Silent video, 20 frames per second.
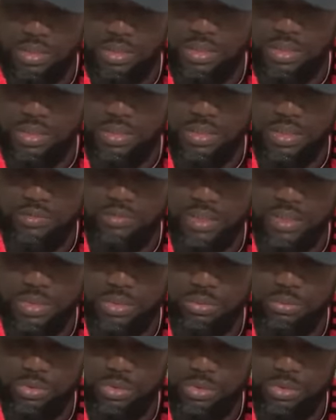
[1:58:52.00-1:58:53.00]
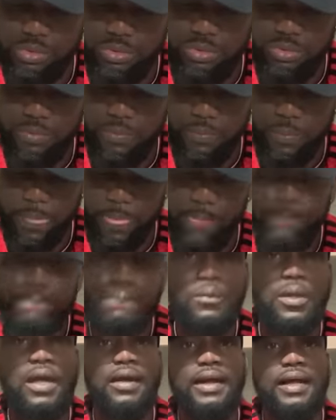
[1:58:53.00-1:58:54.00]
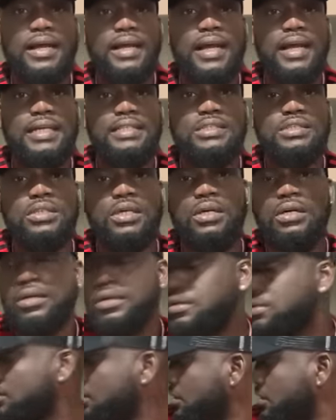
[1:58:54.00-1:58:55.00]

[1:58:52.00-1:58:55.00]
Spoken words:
It never come through. All right, guys, so